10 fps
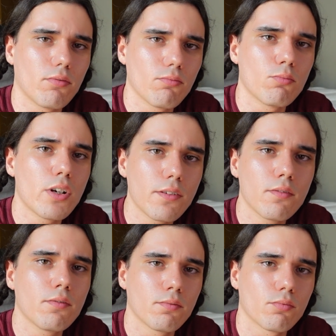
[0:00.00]

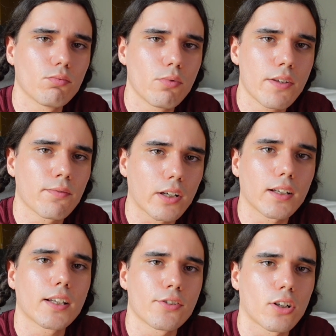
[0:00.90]
when we
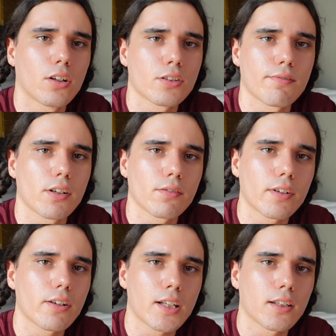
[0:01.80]
finally talked, they were
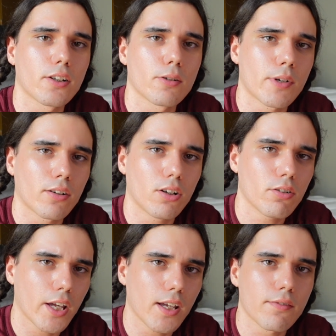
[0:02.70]
very clear about,
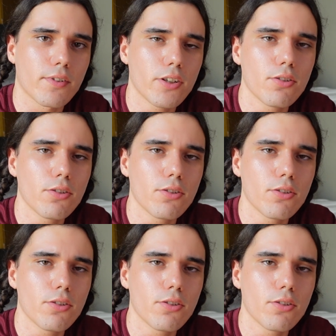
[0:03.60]
okay, if